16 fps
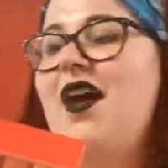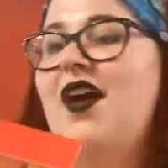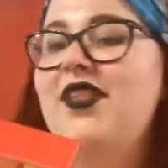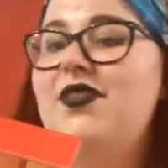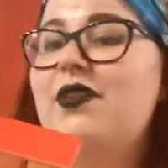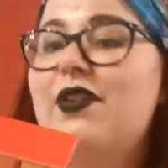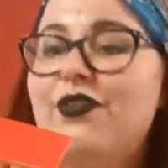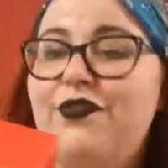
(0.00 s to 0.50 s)

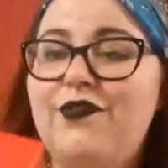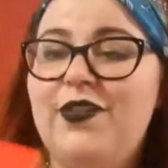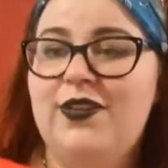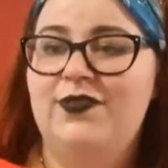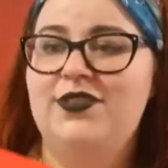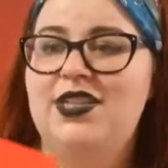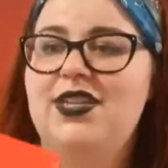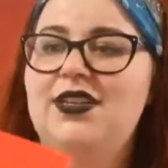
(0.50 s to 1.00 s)
And there are
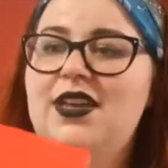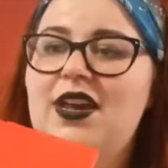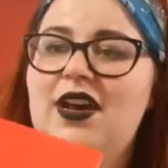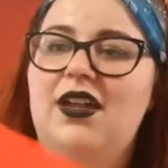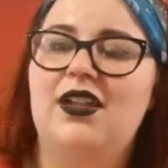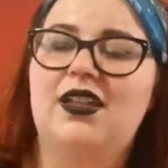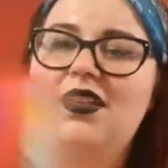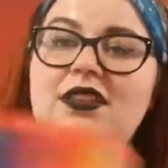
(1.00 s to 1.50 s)
15
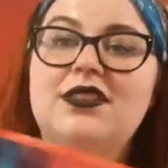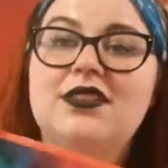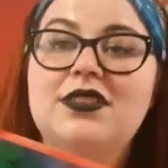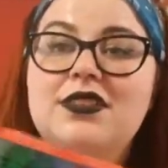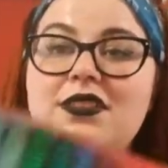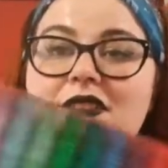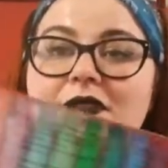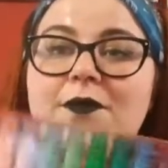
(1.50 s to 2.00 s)

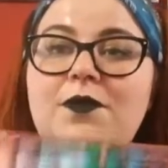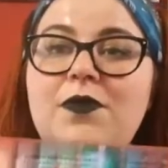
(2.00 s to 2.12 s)
colours,